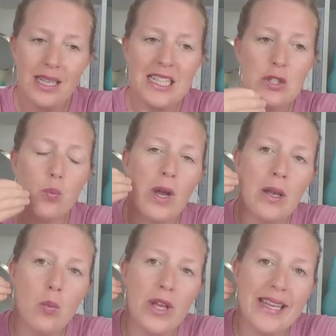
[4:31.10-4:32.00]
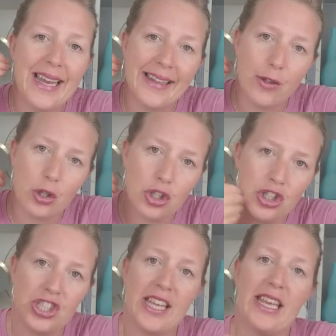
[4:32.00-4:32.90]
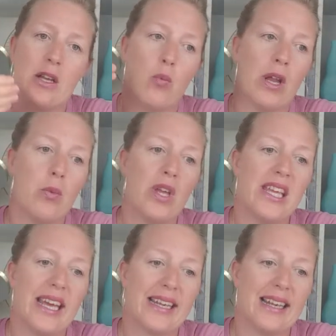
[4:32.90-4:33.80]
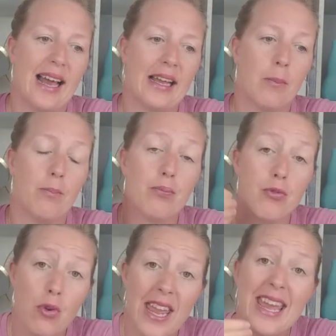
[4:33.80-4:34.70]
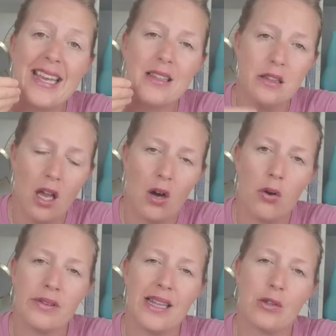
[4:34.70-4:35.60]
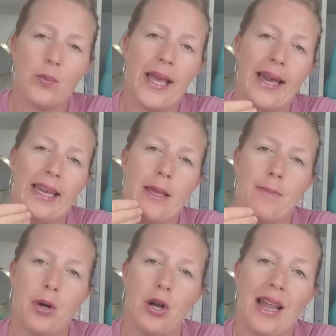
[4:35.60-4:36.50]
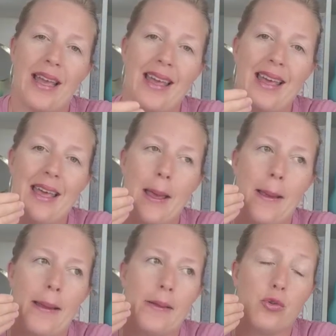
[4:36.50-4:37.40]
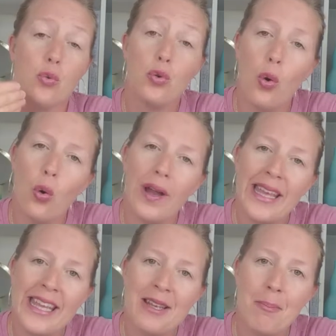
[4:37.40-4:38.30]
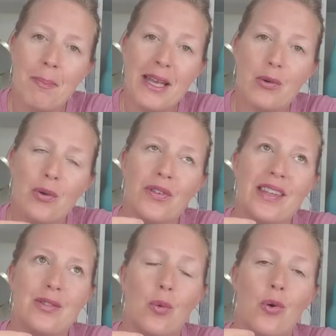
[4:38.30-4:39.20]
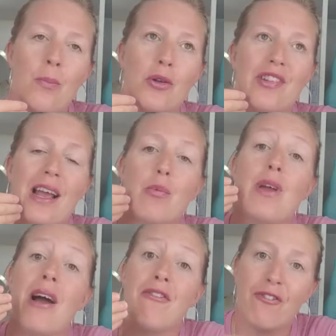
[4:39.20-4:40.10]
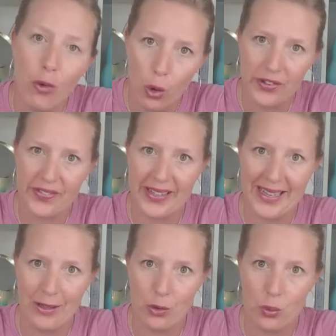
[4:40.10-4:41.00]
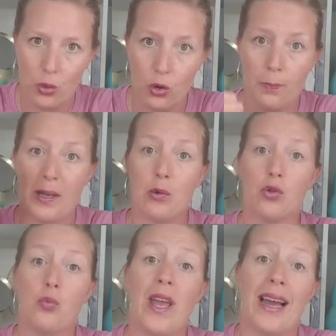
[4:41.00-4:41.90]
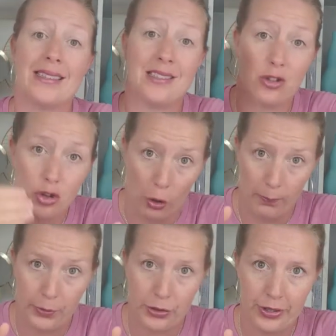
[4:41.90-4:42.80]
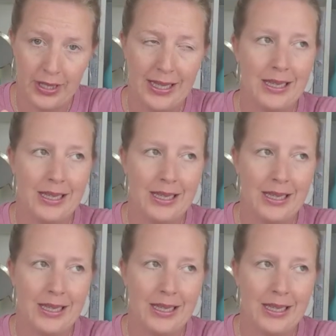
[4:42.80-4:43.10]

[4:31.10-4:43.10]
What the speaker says: it's when we get a shake, when we get like breakdown, that we are able to go in, because it's almost like we are forced in to look, because we are stopped.